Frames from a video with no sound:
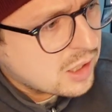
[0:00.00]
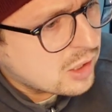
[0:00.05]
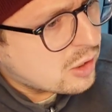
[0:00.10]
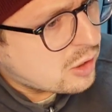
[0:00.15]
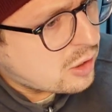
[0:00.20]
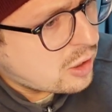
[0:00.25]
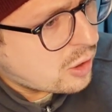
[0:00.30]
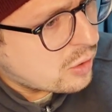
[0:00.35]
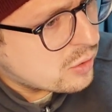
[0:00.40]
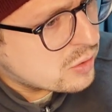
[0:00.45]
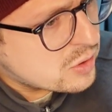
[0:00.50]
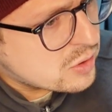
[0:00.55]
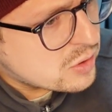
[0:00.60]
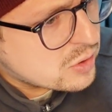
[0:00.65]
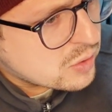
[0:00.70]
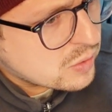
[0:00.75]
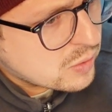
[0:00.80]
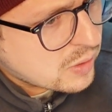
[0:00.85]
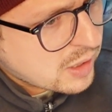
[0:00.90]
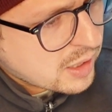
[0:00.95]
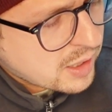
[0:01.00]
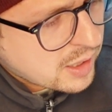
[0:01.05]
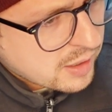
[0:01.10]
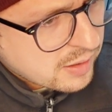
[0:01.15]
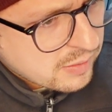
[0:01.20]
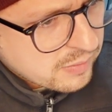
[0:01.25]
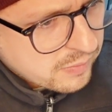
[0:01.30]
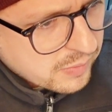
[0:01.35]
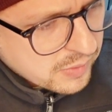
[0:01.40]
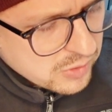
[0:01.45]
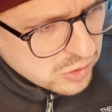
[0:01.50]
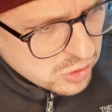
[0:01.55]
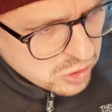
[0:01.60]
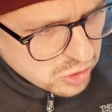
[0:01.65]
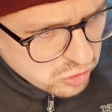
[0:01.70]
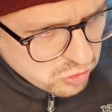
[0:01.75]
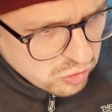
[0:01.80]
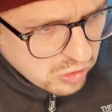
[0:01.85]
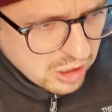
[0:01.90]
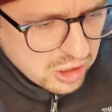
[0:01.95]
close to a
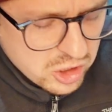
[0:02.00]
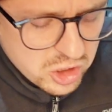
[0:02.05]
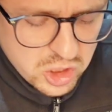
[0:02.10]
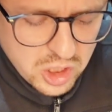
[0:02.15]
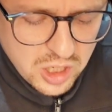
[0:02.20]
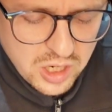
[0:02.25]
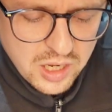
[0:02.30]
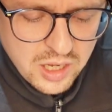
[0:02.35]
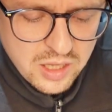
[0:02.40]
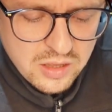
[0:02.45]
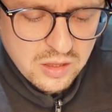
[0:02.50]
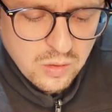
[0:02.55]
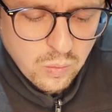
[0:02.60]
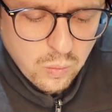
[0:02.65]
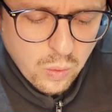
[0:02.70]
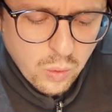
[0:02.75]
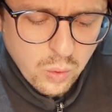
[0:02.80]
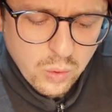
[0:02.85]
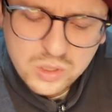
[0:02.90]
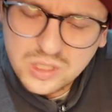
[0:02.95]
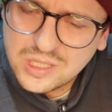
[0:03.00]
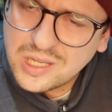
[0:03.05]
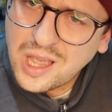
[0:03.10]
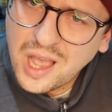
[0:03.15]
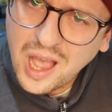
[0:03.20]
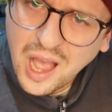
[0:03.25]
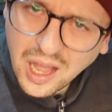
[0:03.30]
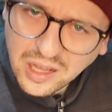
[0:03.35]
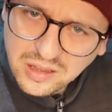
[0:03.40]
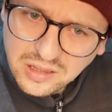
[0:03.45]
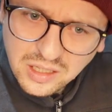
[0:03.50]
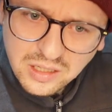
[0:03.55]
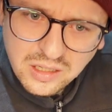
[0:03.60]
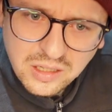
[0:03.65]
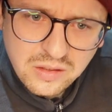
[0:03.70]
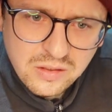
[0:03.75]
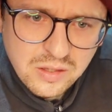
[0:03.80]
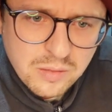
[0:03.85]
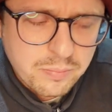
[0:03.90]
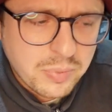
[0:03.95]
structure in the water,
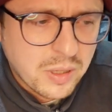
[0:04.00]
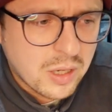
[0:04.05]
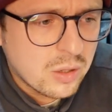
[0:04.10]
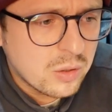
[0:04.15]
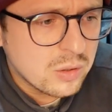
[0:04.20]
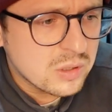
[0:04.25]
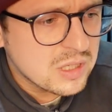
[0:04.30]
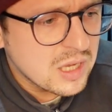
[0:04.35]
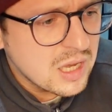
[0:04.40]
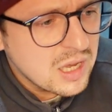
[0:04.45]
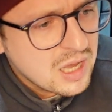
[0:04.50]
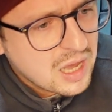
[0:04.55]
underneath the boat,